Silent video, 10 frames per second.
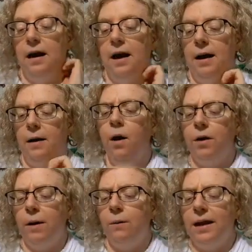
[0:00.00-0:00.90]
Uh,
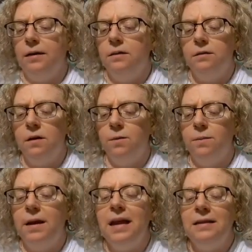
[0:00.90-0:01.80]
okay, wait, no.
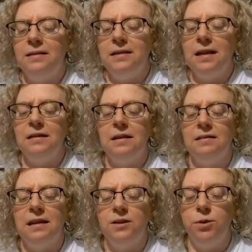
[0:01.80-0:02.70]
Instinct
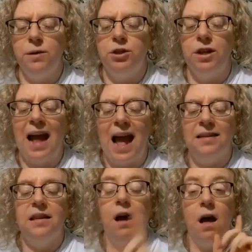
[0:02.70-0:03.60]
is intuition
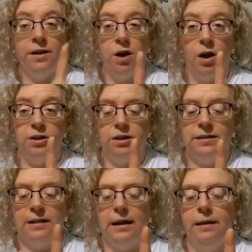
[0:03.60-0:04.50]
acting
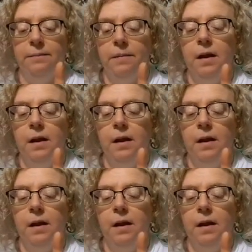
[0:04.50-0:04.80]
unconsciously,